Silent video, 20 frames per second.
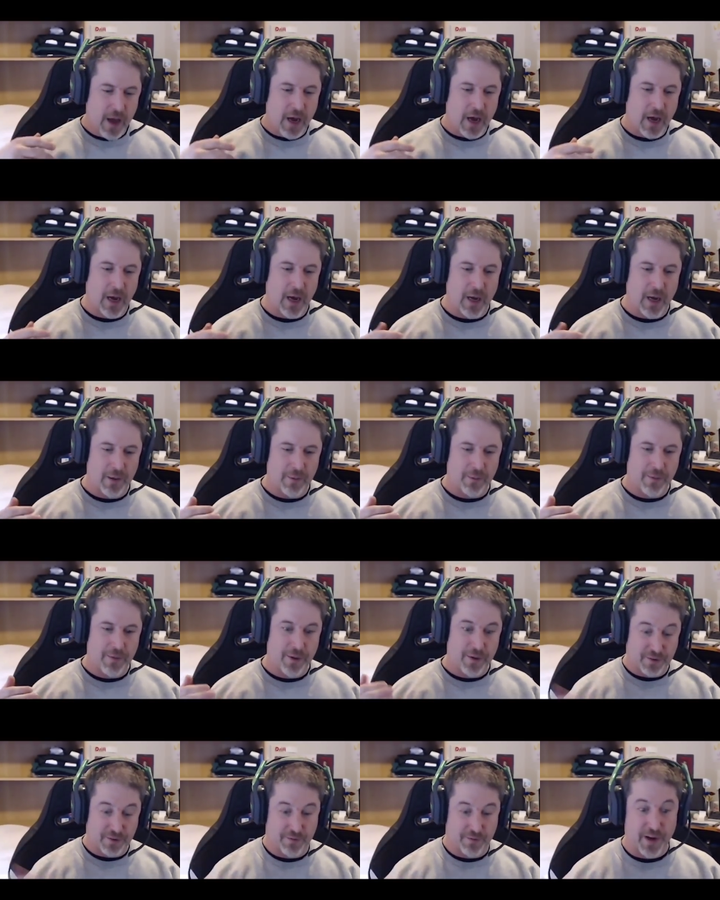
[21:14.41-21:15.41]
Uh,
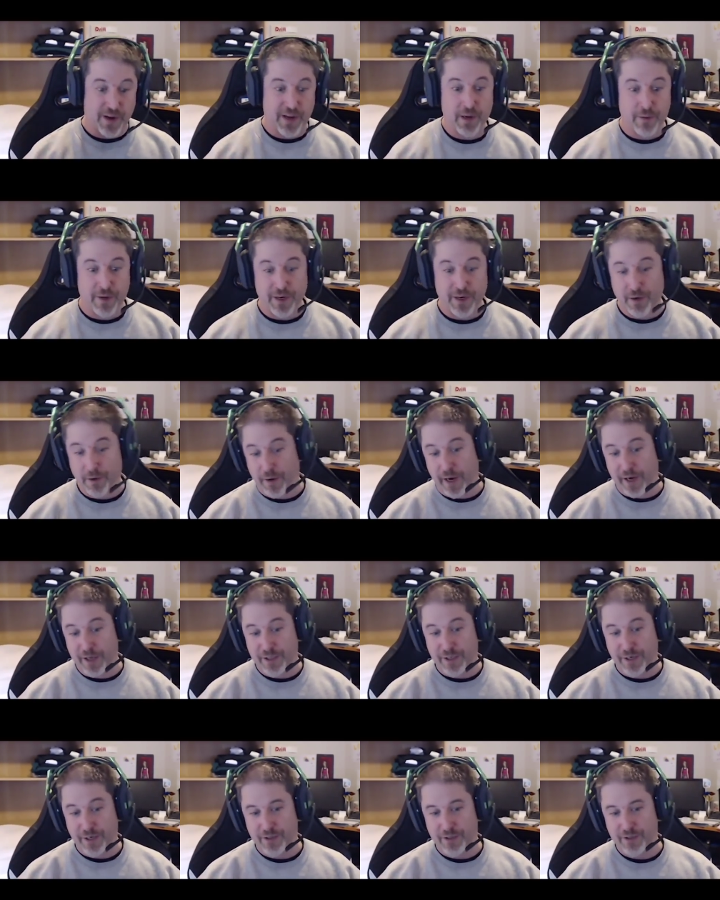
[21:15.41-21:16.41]
there's a Viking
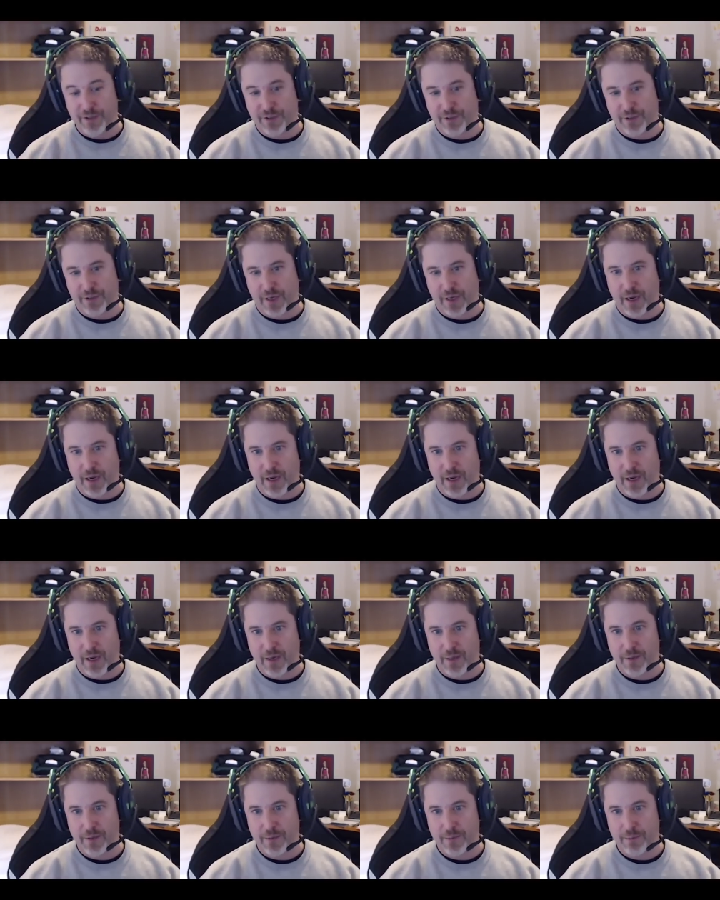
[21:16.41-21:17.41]
recreationist
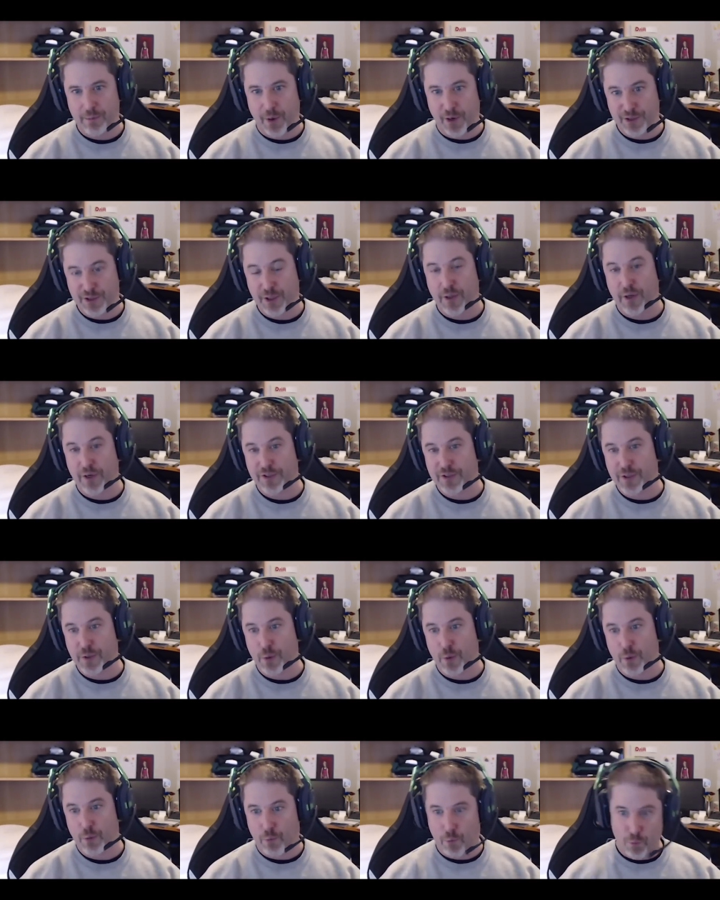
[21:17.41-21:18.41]
uh, martial arts
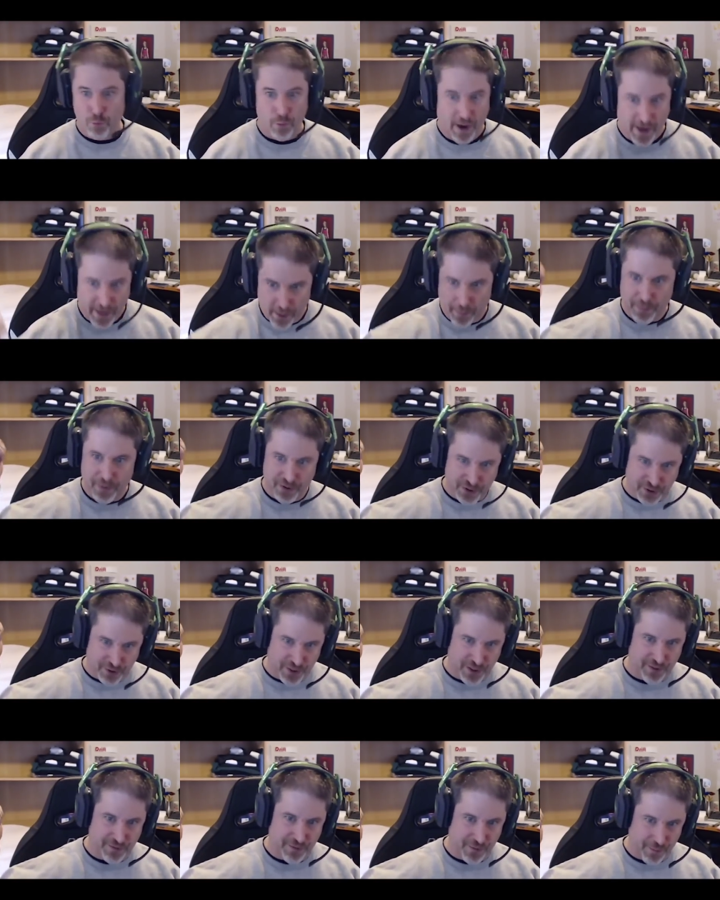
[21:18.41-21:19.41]
school right up the
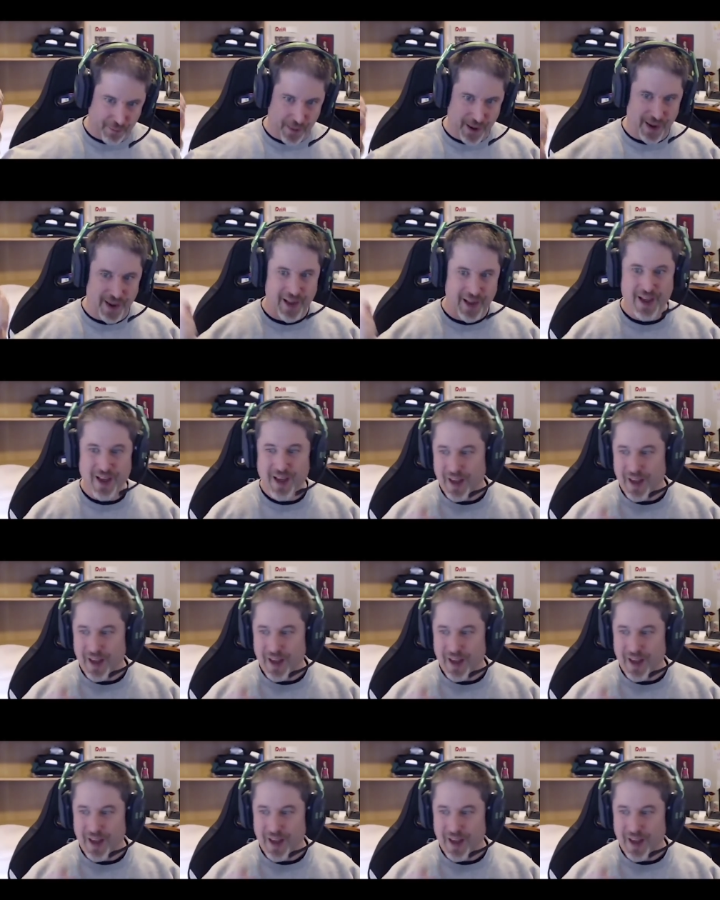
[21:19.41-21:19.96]
street from me,